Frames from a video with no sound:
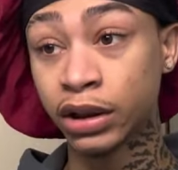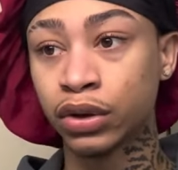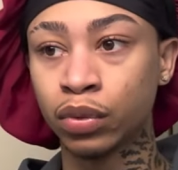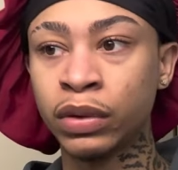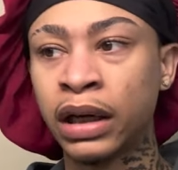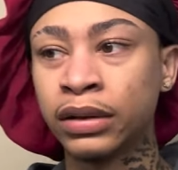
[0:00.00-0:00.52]
So
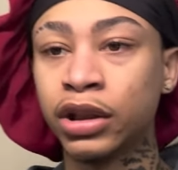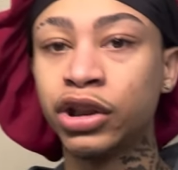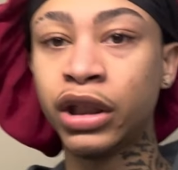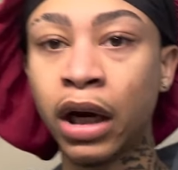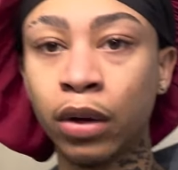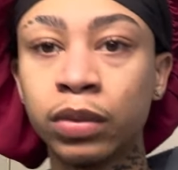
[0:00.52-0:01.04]
now the
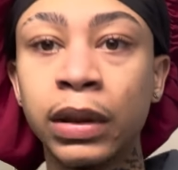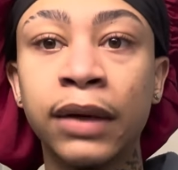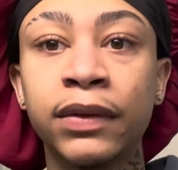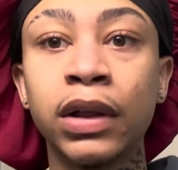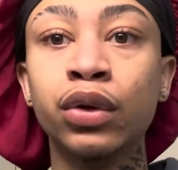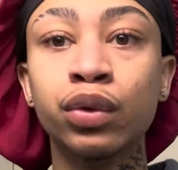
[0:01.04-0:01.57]
gel left
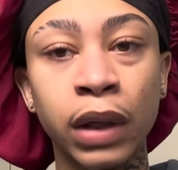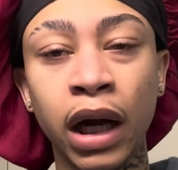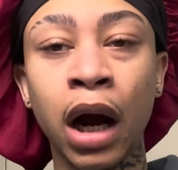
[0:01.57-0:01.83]
a little, like